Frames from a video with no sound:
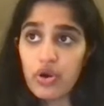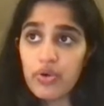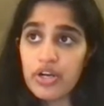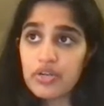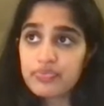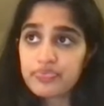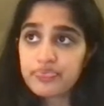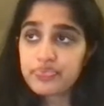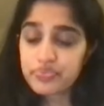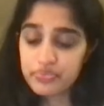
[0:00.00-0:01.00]
forward.
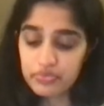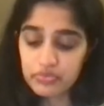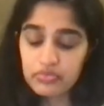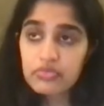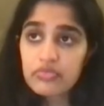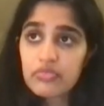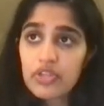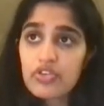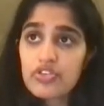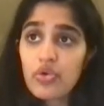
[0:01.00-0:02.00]

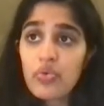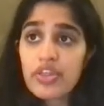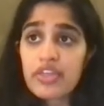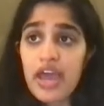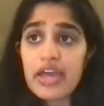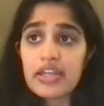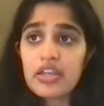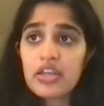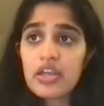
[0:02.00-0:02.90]
So with that,